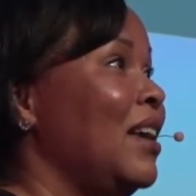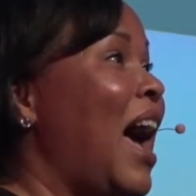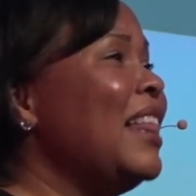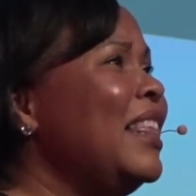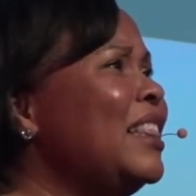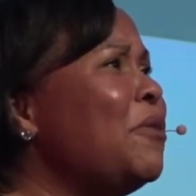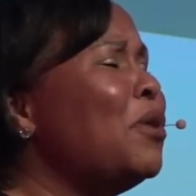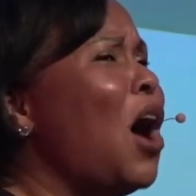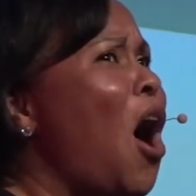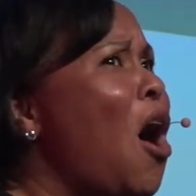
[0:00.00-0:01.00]
I think that
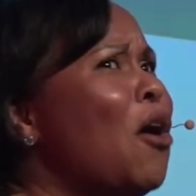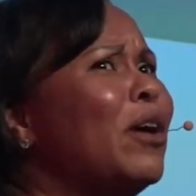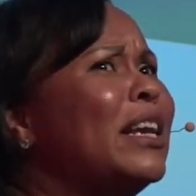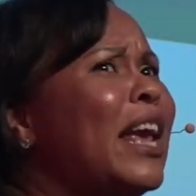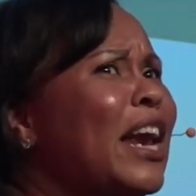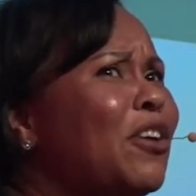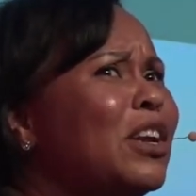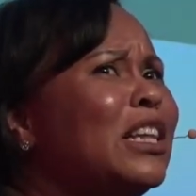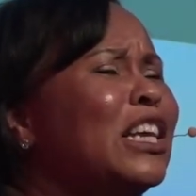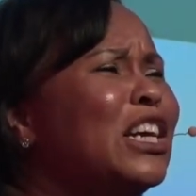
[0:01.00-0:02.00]
we're all
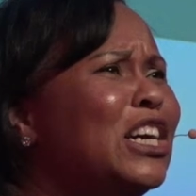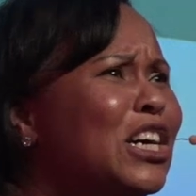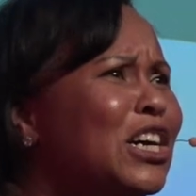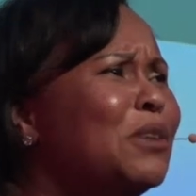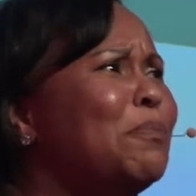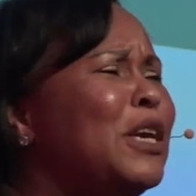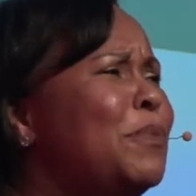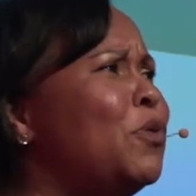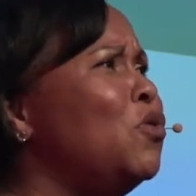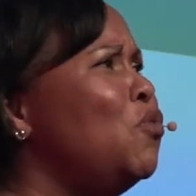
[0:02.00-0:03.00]
inherently good
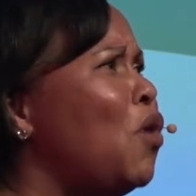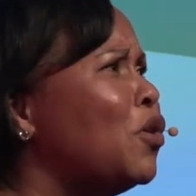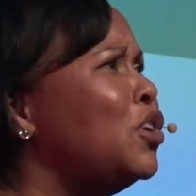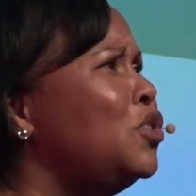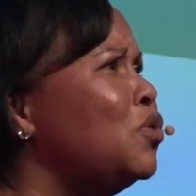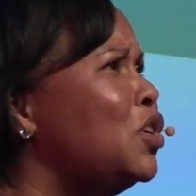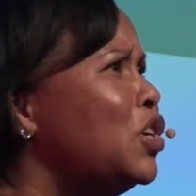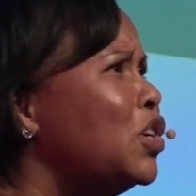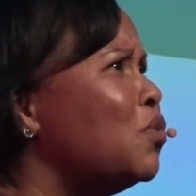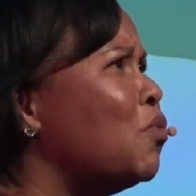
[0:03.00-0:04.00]
people who want to do
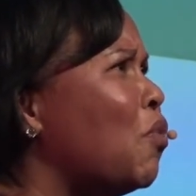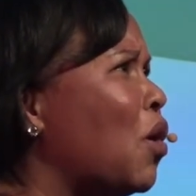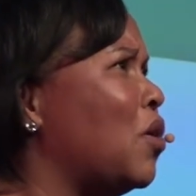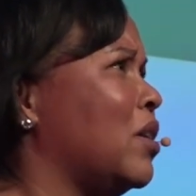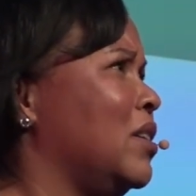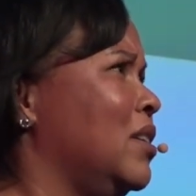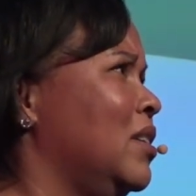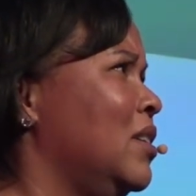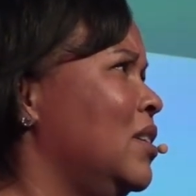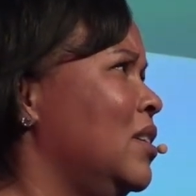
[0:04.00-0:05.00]
good work.
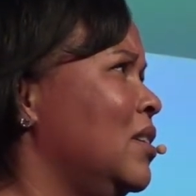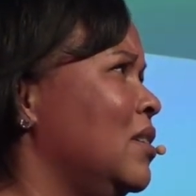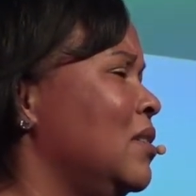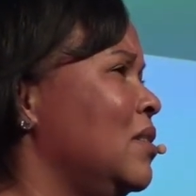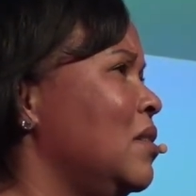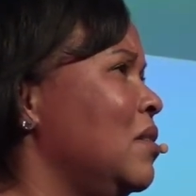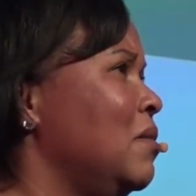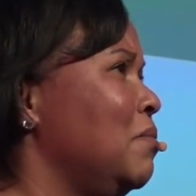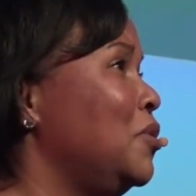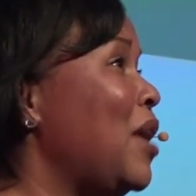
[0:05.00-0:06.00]

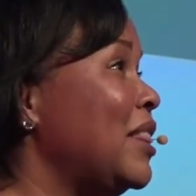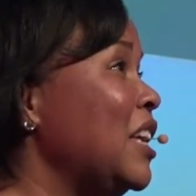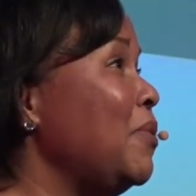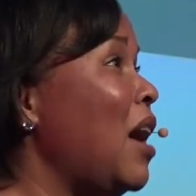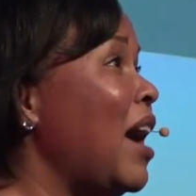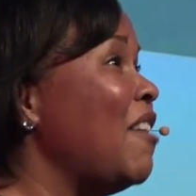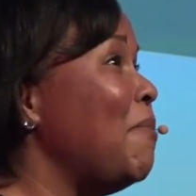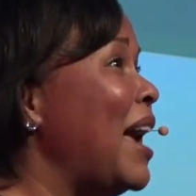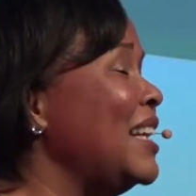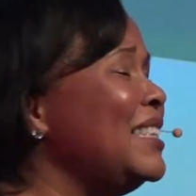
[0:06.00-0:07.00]
But do I think we all have
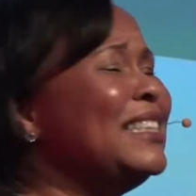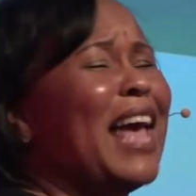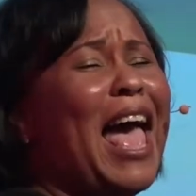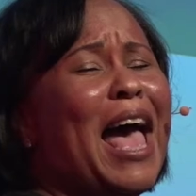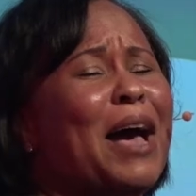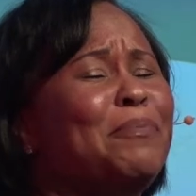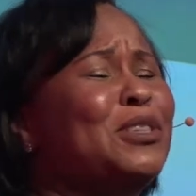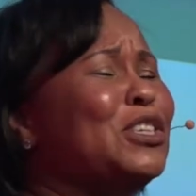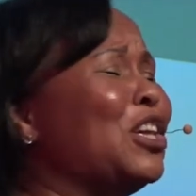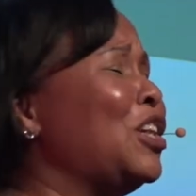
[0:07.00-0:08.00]
biases?
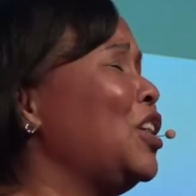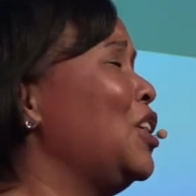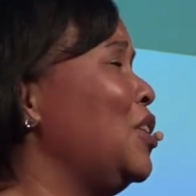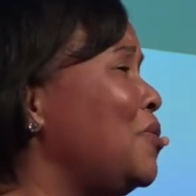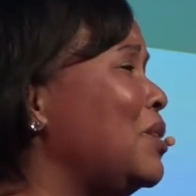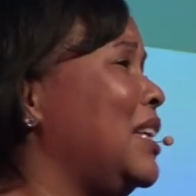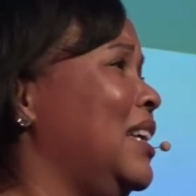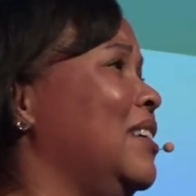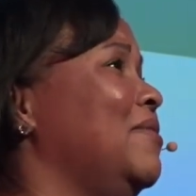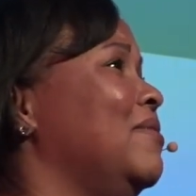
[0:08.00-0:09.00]
Absolutely.